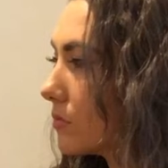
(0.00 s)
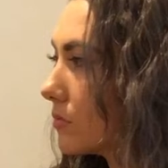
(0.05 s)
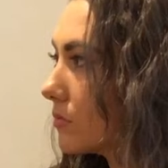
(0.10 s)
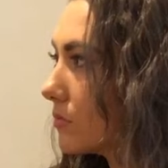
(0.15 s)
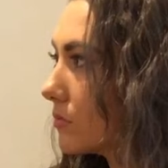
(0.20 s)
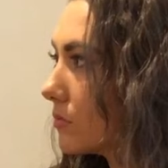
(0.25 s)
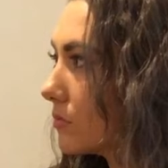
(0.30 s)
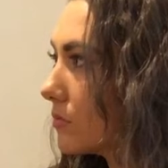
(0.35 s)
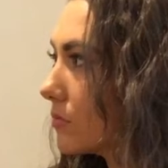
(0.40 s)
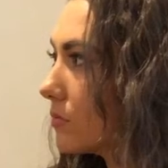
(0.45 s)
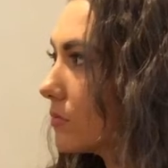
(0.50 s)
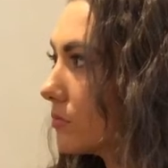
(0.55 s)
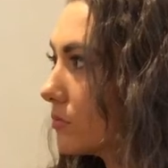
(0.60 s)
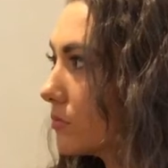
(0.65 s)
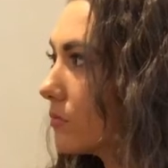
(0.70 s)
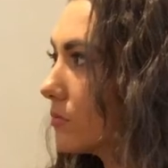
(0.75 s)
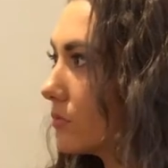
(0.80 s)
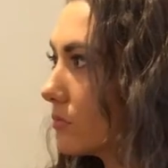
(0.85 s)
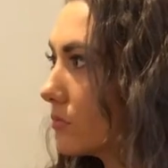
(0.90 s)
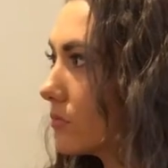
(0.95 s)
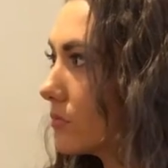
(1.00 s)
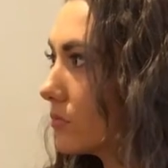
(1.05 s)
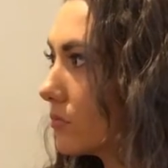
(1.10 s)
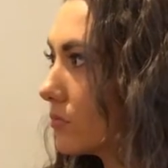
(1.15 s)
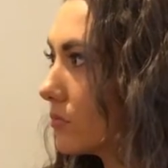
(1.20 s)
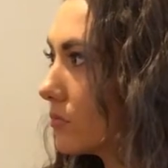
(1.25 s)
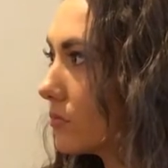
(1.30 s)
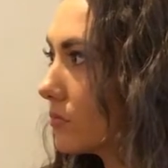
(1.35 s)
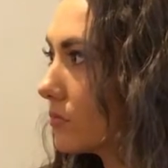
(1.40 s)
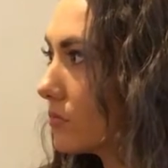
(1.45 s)

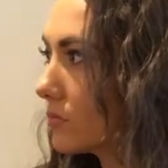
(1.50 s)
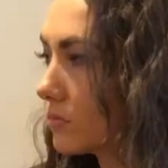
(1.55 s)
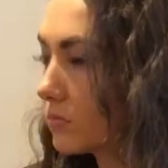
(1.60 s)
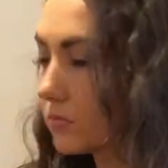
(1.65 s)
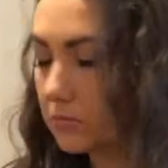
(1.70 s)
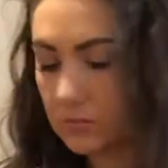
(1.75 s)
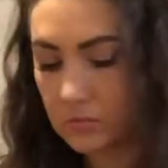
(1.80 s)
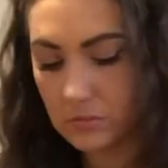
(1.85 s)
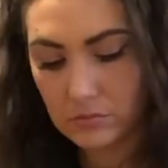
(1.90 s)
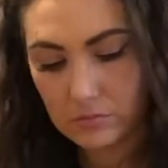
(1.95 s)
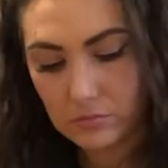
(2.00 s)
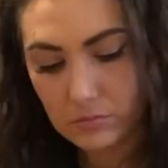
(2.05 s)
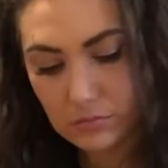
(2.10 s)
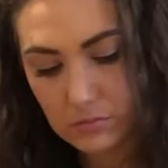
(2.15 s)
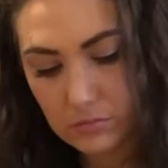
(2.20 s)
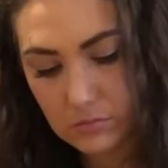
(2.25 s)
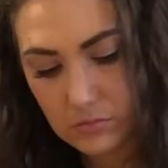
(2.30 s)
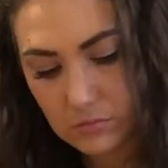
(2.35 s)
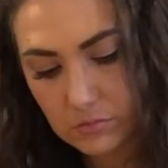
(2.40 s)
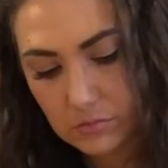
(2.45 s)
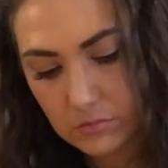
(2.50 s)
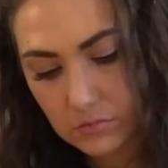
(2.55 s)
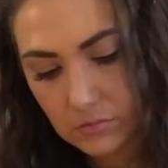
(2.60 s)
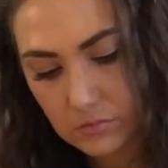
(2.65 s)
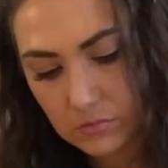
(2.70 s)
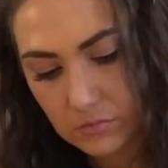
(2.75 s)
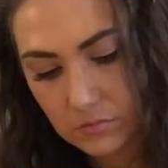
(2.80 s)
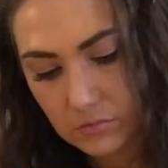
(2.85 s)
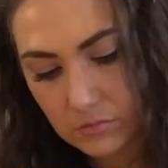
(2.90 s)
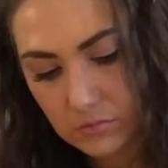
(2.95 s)

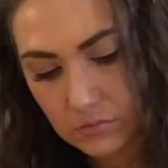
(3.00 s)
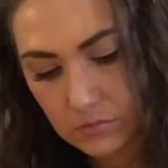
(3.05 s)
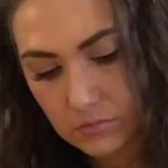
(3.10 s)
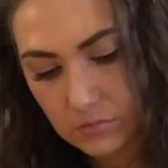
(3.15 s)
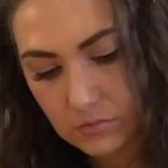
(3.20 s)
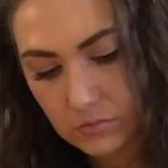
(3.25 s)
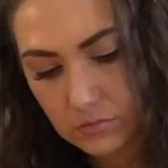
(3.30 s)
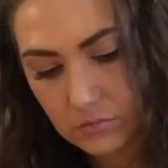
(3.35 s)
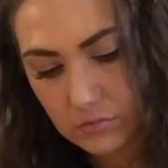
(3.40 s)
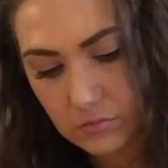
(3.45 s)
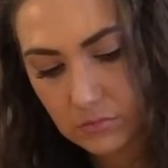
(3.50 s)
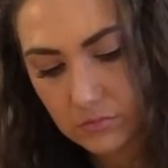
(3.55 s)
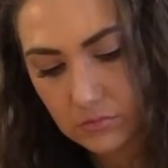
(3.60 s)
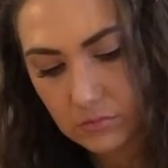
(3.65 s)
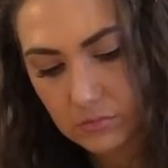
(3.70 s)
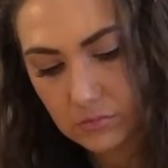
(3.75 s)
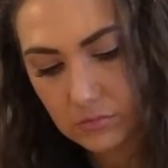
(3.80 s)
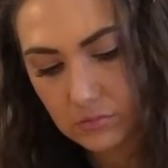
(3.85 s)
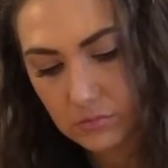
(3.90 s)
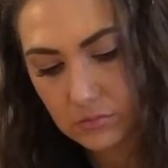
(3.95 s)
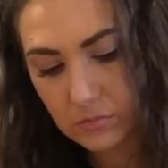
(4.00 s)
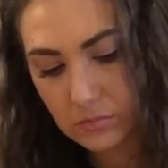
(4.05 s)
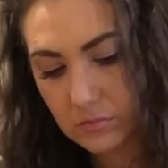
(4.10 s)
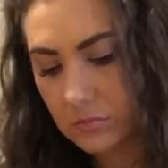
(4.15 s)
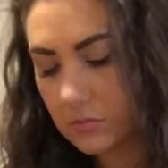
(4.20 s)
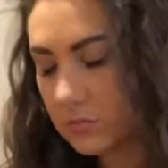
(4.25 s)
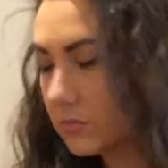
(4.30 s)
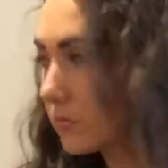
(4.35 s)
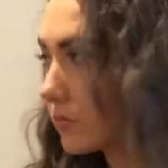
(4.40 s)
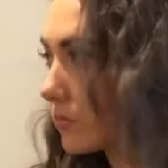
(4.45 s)

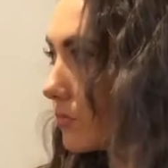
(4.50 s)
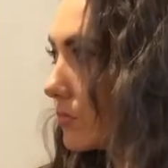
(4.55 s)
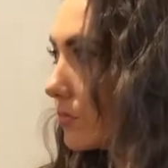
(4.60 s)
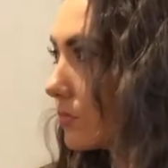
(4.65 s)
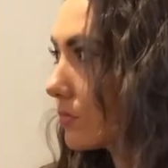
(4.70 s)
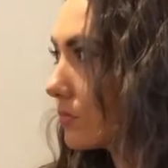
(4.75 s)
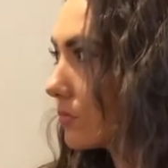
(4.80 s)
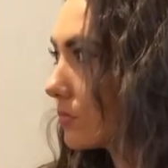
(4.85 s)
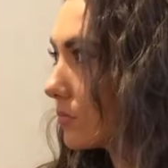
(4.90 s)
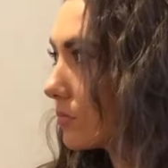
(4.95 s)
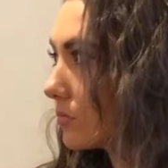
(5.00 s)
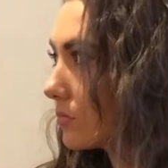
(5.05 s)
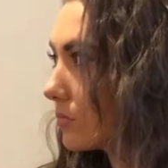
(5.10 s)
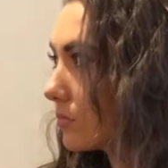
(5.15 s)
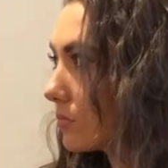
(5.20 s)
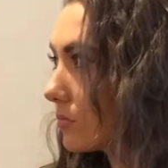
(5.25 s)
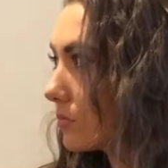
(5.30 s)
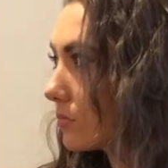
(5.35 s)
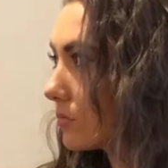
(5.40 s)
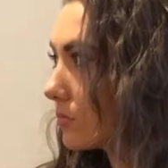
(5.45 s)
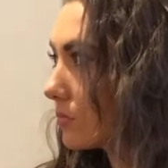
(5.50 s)
The person shown says nothing.